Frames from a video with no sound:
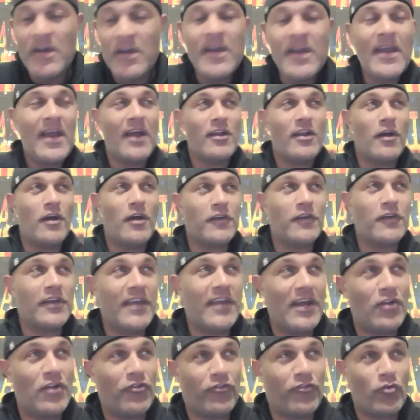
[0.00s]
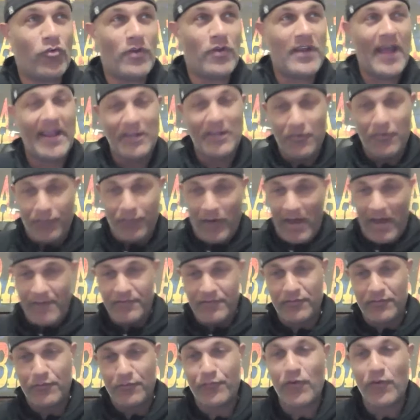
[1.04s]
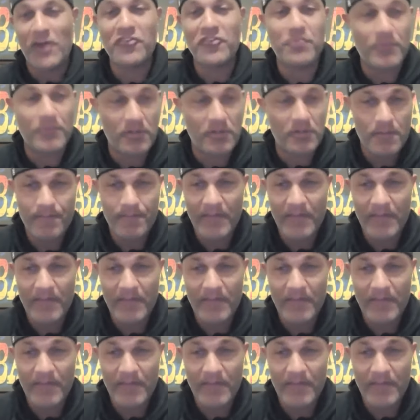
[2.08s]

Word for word: and another kid who's throwing ninety-five as a freshman.